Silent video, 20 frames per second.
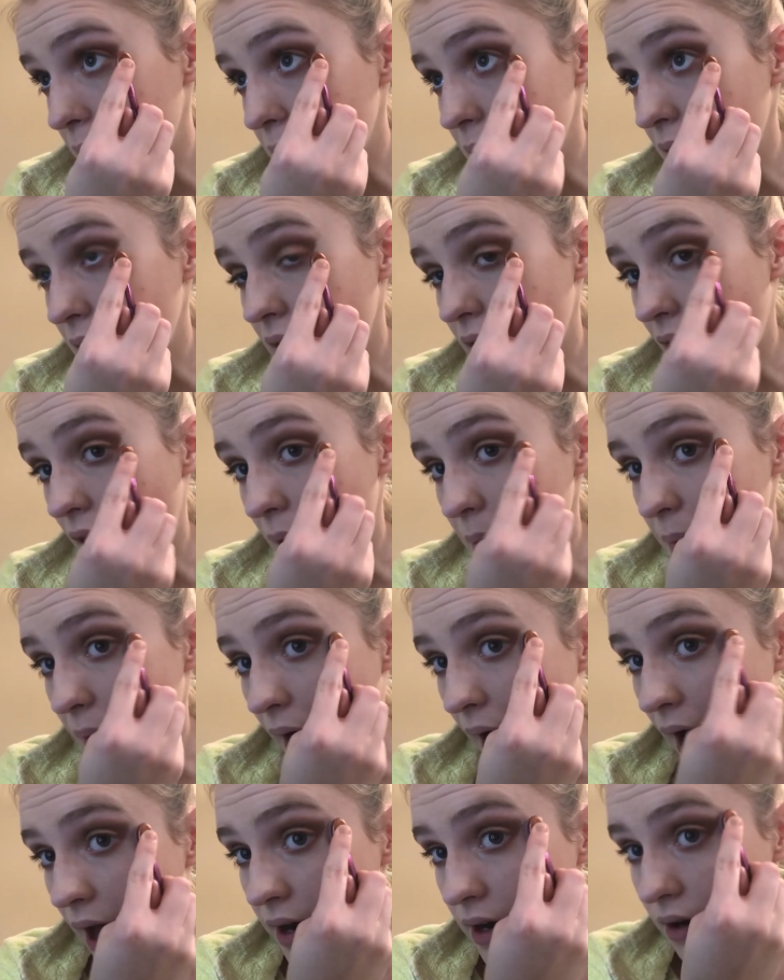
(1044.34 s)
But I
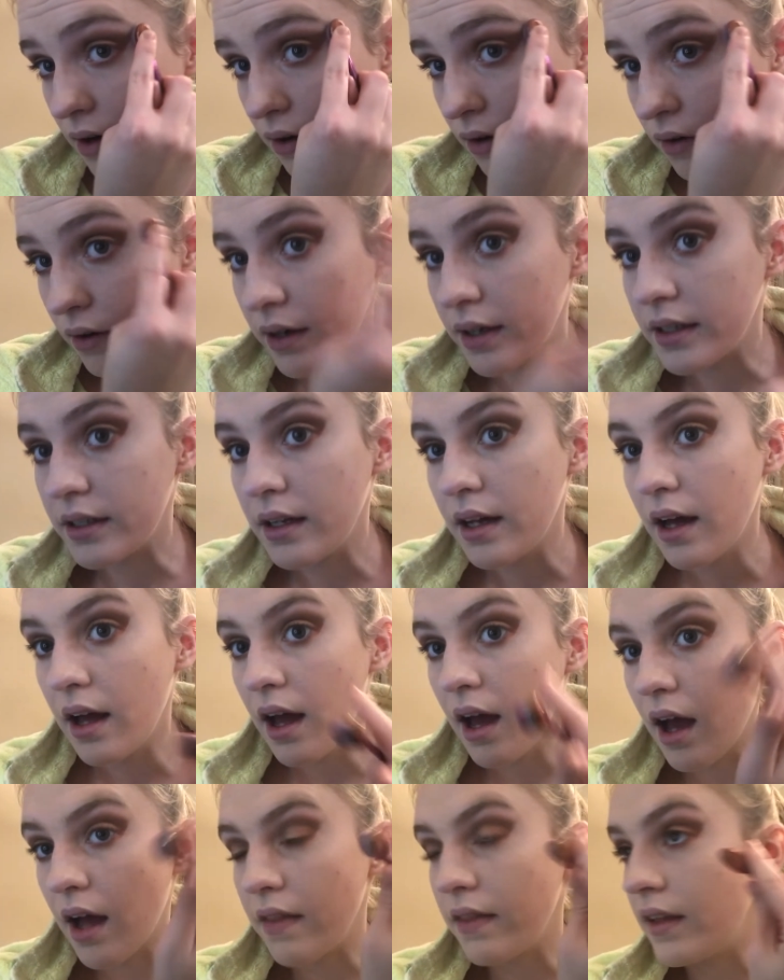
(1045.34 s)
pat it on,
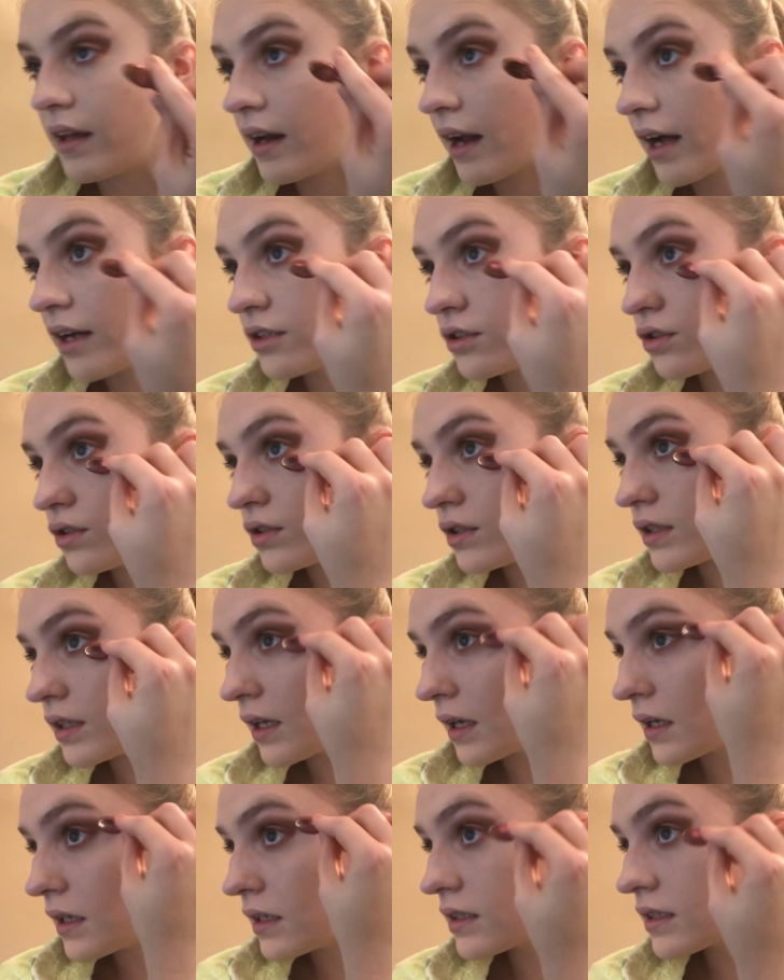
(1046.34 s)
and then as you
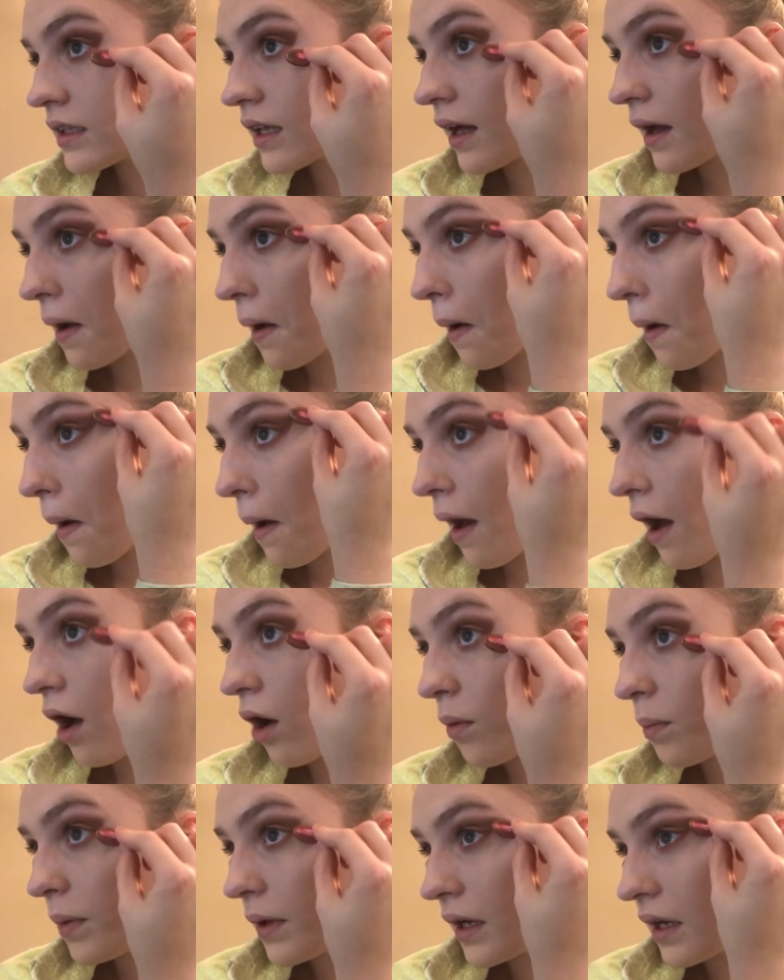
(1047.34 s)
see, it's like
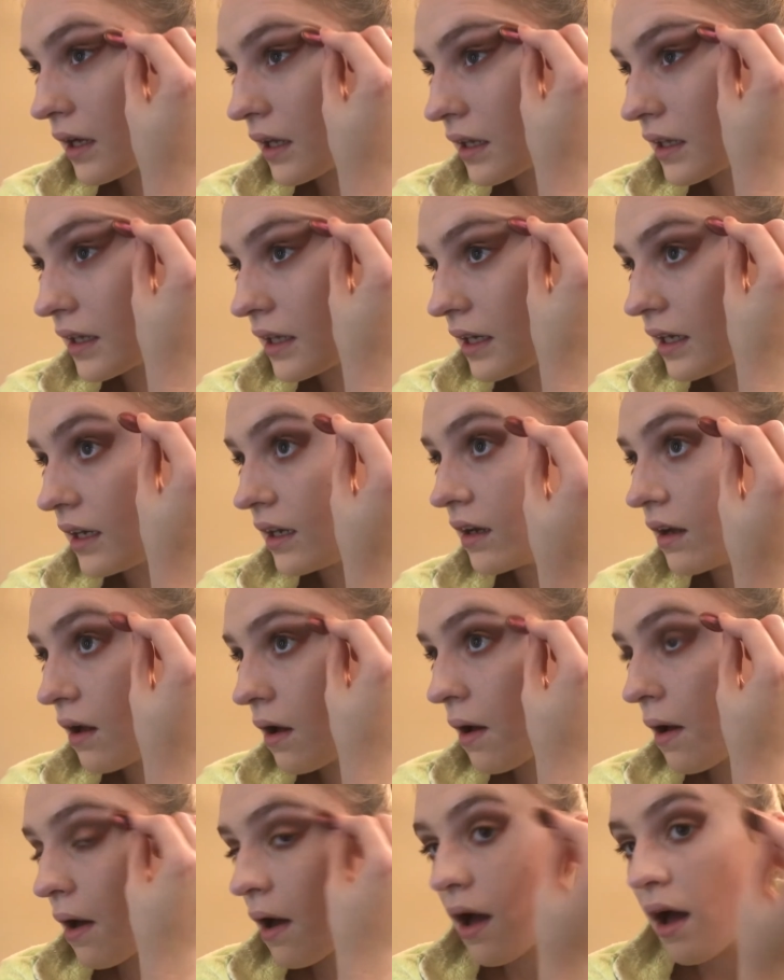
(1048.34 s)
helping clean
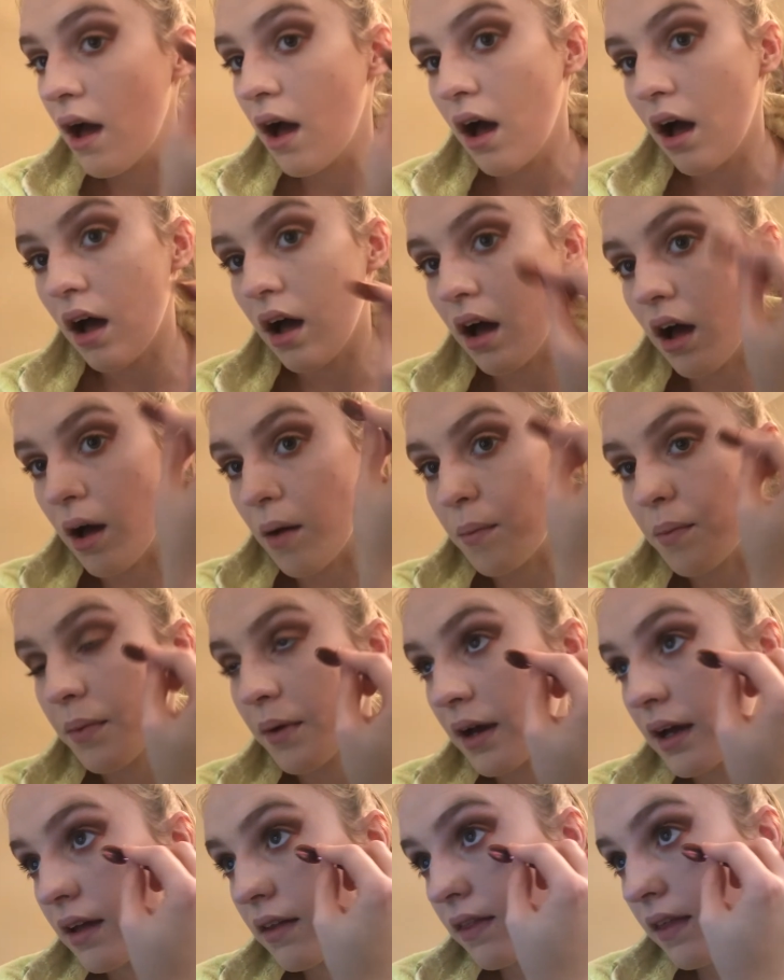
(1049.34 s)
up
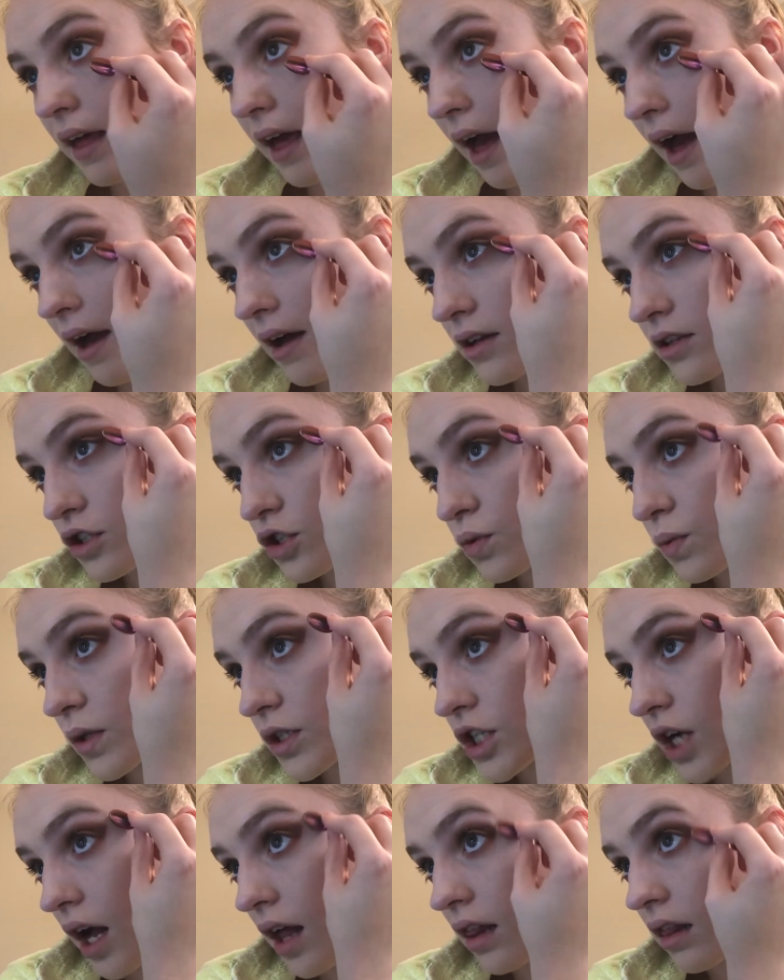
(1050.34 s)
like the edge,
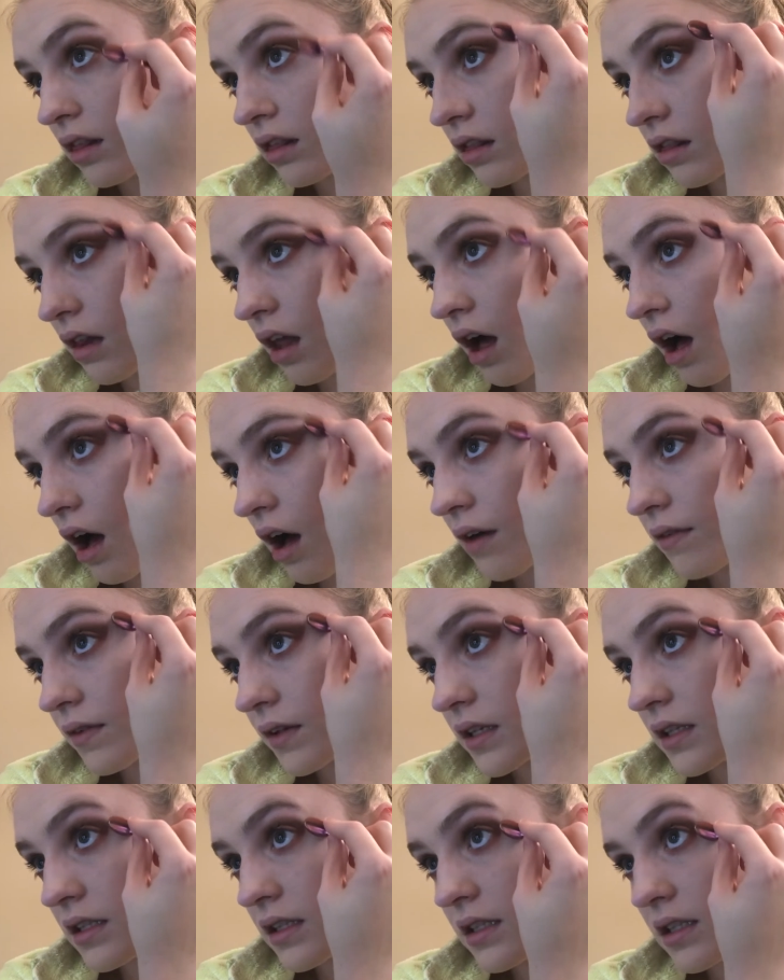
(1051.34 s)
which I love
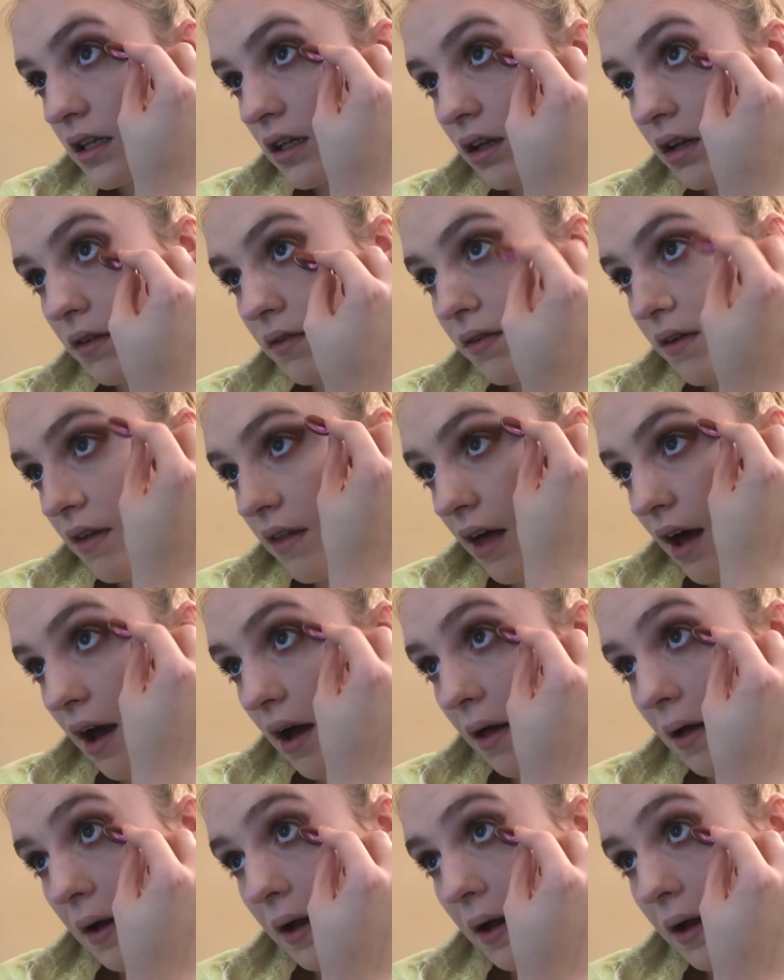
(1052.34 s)
concealer for that.